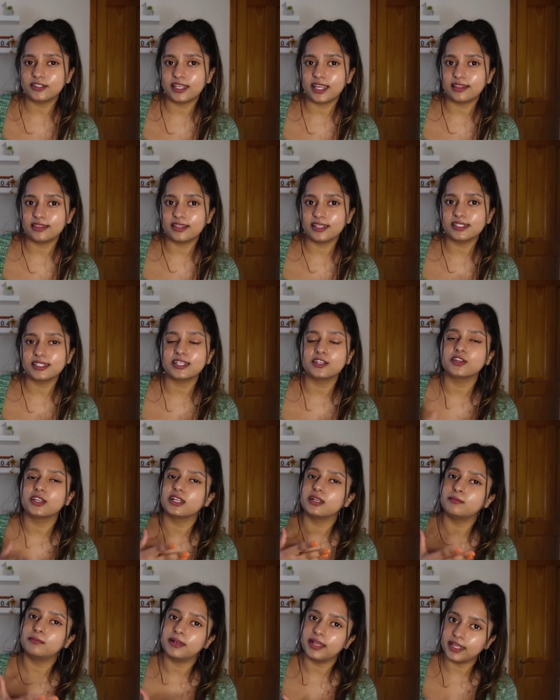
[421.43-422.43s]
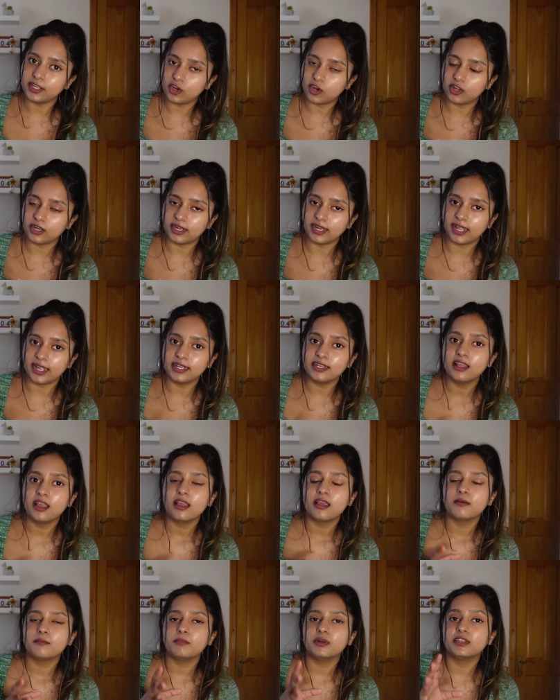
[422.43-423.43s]
to get this, and you can apply online.
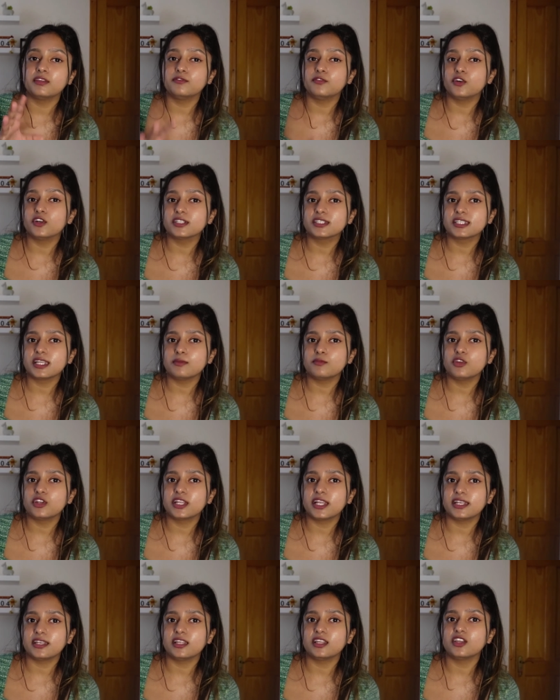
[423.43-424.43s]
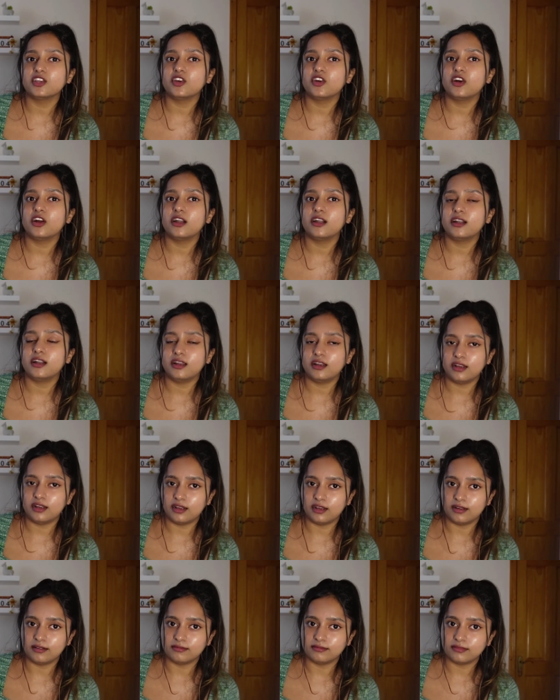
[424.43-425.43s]
But the first time you're getting your
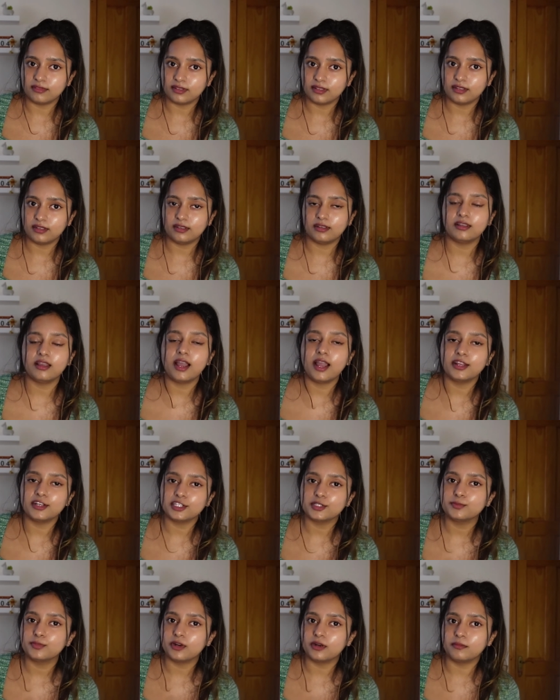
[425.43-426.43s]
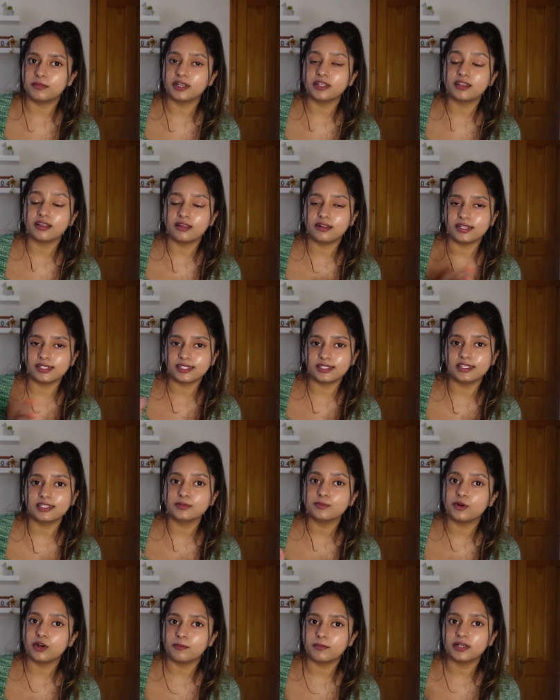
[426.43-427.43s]
Irish permit, a
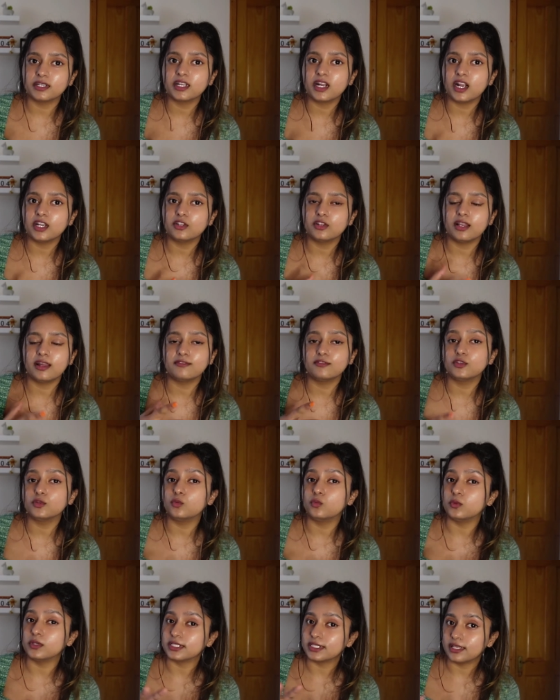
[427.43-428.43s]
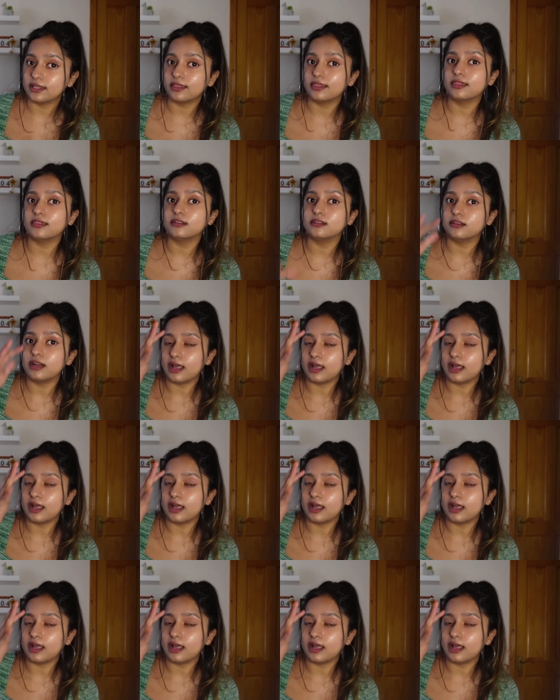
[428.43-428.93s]
residence permit card, you'll have to visit